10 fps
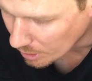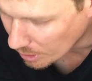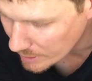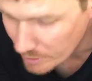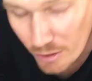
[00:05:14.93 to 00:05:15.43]

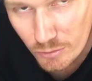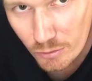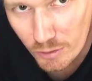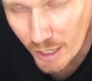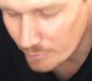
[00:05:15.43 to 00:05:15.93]
I don't
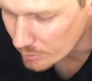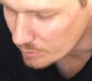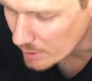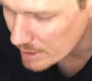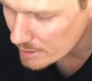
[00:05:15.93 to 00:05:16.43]
do that for
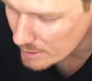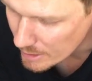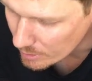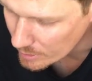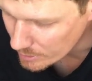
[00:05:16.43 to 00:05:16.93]
a reason.
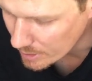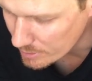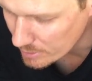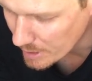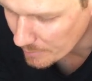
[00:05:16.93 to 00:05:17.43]
Now I
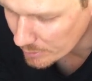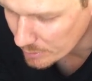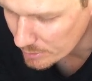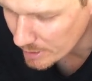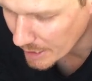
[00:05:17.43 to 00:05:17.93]
don't do that
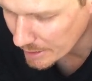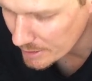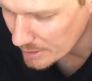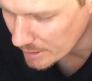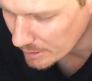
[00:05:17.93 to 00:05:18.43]
because that
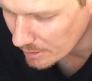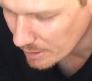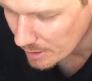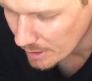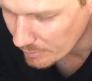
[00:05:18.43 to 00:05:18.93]
is in
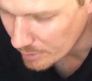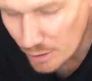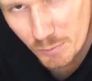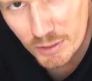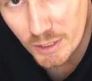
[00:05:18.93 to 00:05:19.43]
a
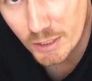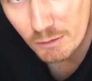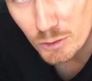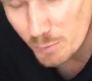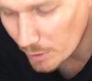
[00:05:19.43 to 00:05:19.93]
very
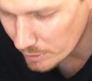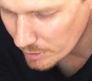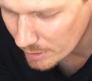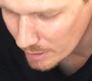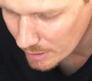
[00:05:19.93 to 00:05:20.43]
particular spot.
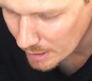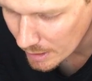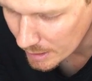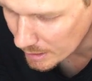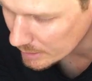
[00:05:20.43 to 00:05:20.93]

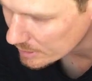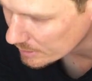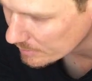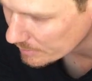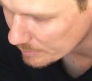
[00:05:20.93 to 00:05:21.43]
It's
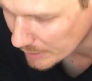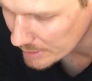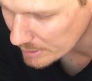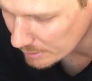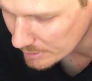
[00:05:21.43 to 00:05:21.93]

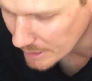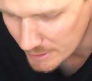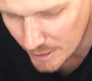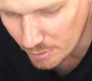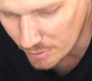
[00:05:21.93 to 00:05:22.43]
basically
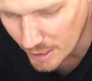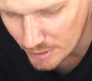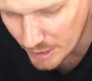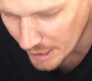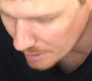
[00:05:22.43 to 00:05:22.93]
dead center of
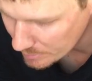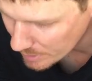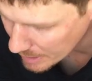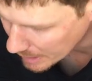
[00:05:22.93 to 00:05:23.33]
that shaft,